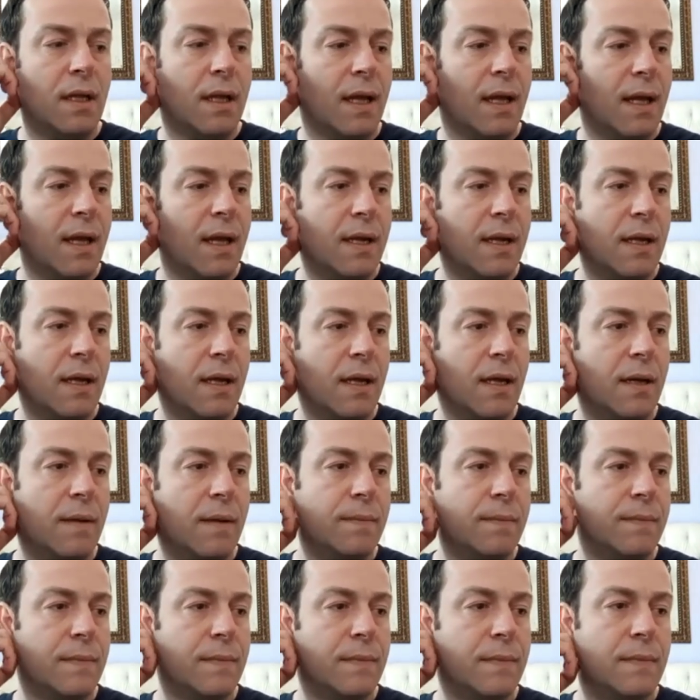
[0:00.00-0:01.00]
And
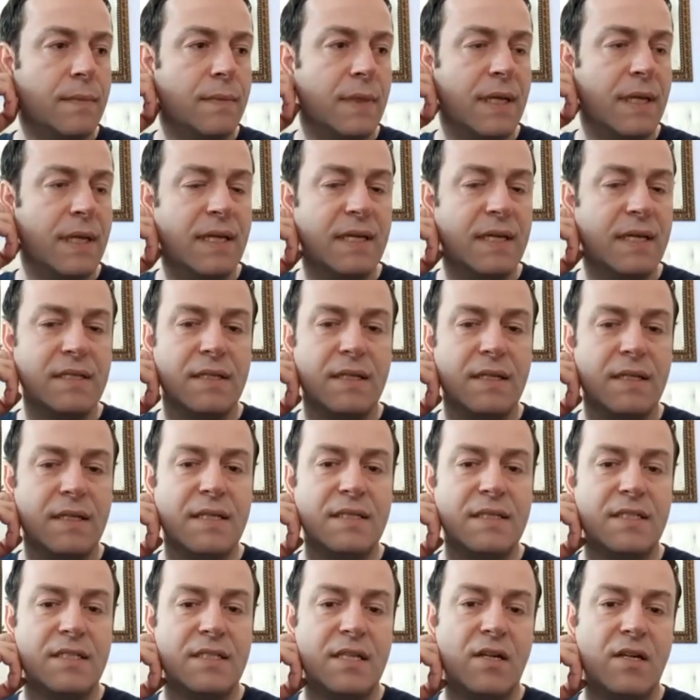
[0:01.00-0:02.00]
that doesn't
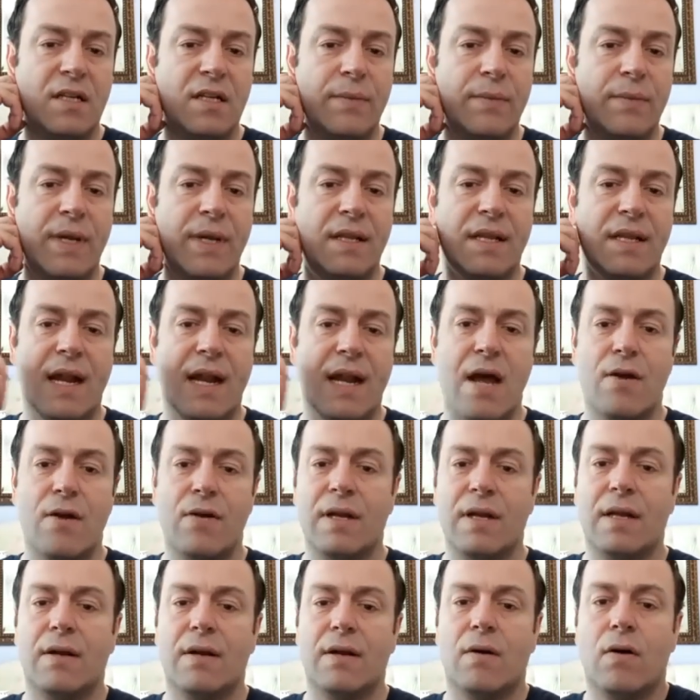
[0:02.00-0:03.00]
necessarily mean that I don't
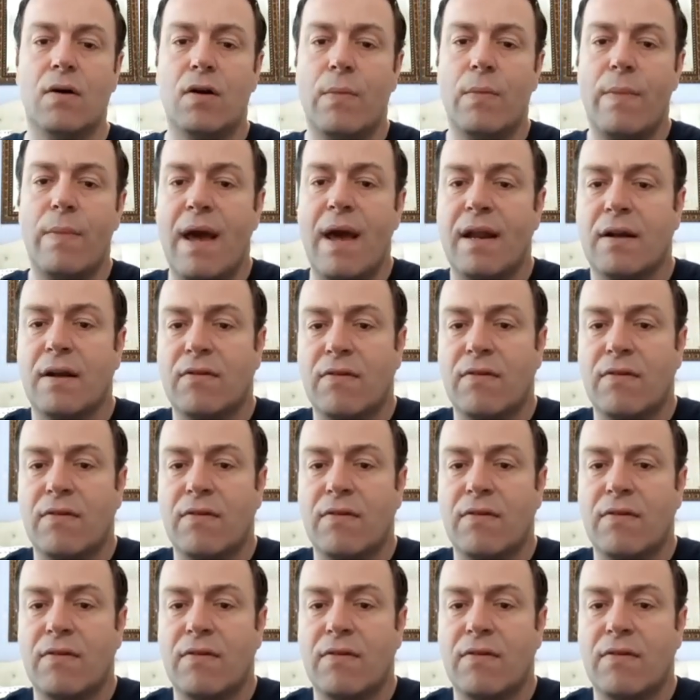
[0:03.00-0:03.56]
need an automatic